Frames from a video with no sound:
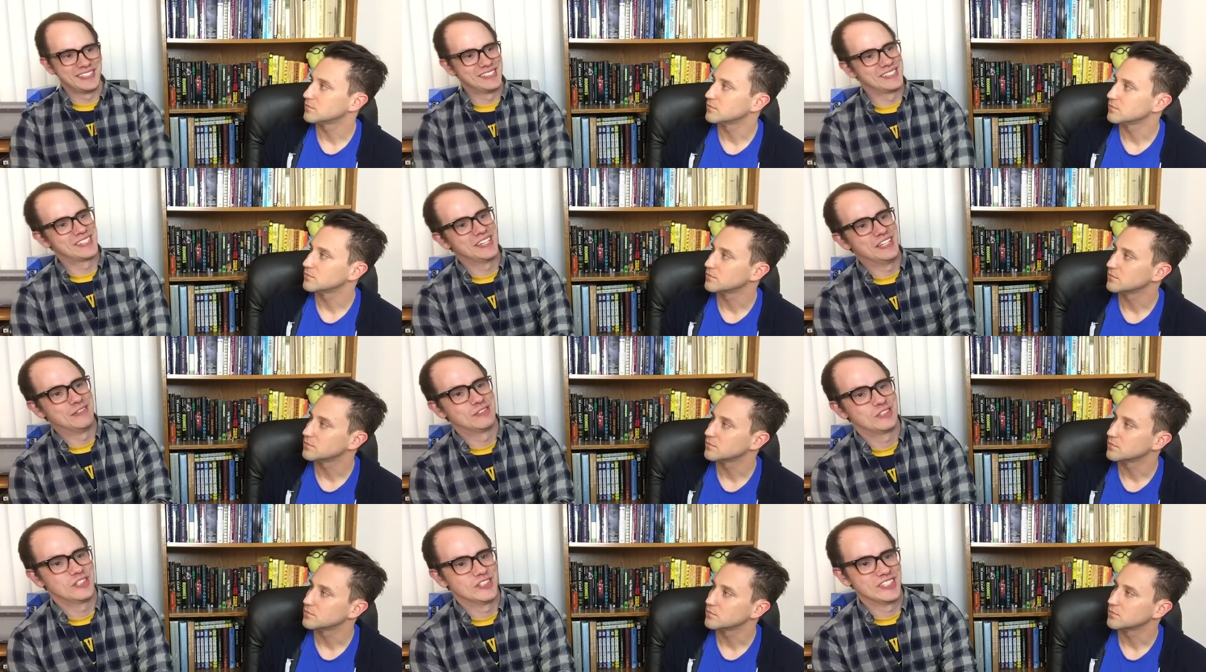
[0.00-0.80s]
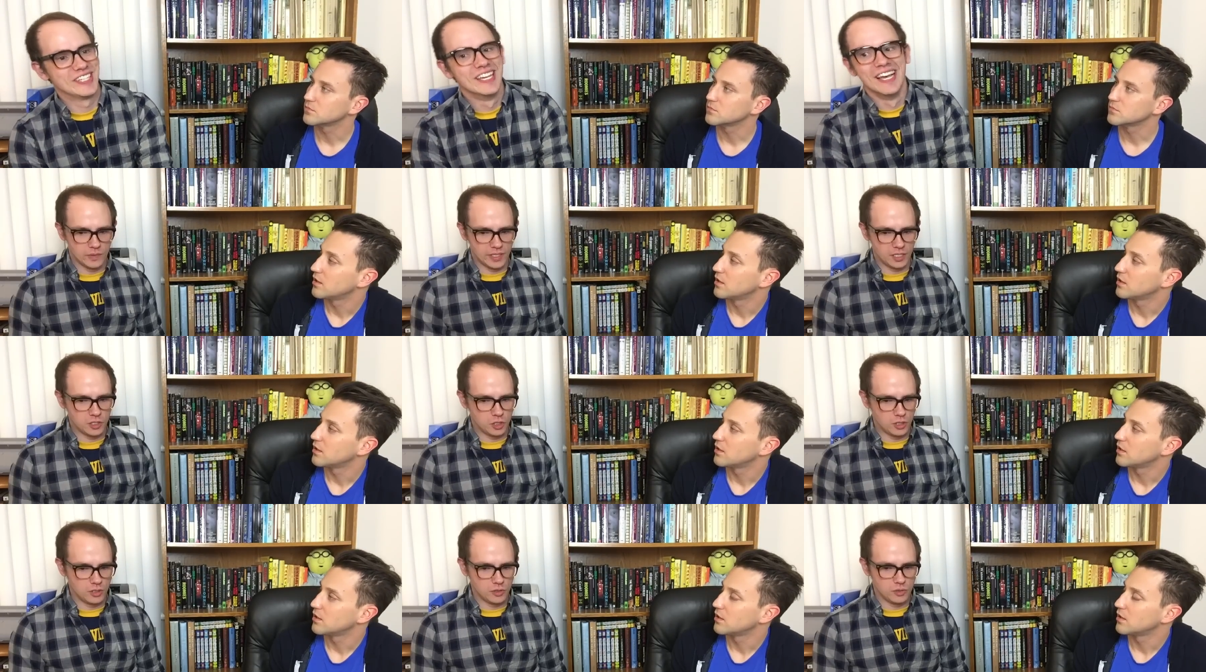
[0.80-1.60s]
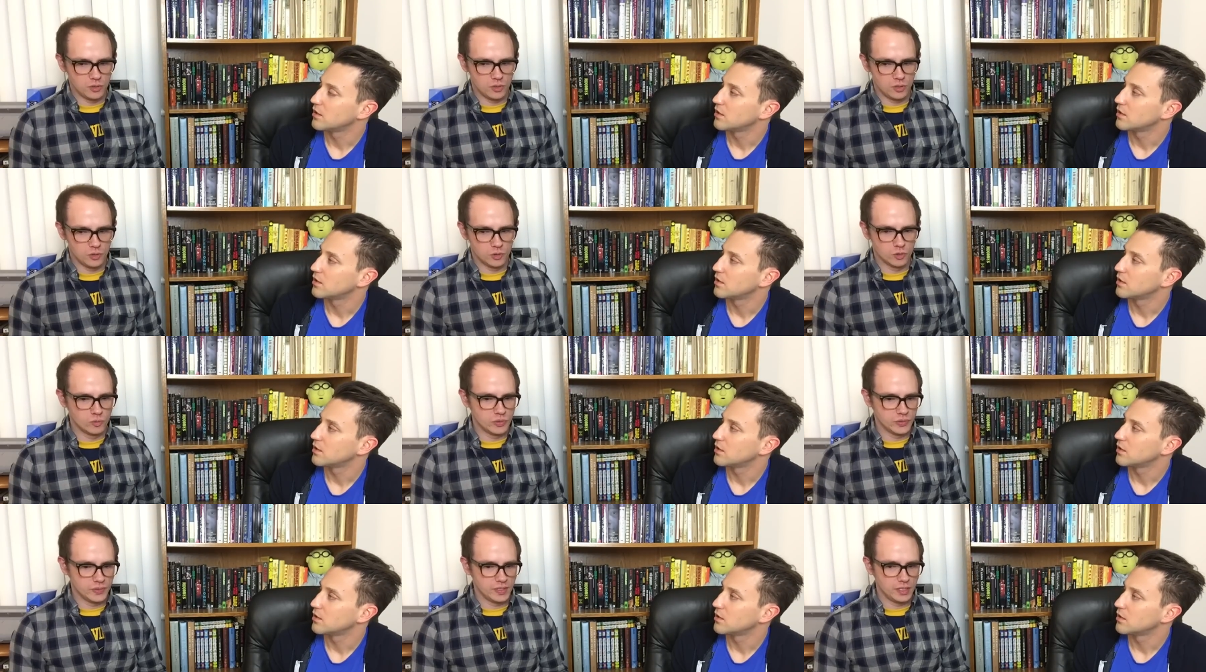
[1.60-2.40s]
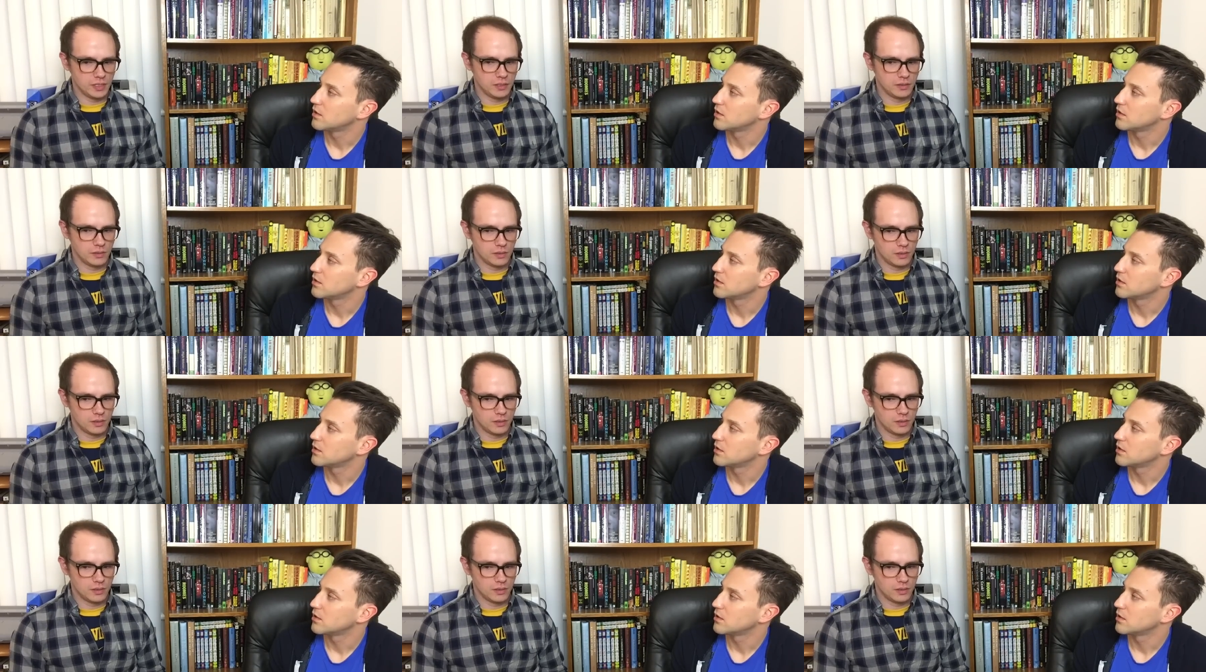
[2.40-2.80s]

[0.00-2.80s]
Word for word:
Speaker 1: this is kind of silly. Like you're a really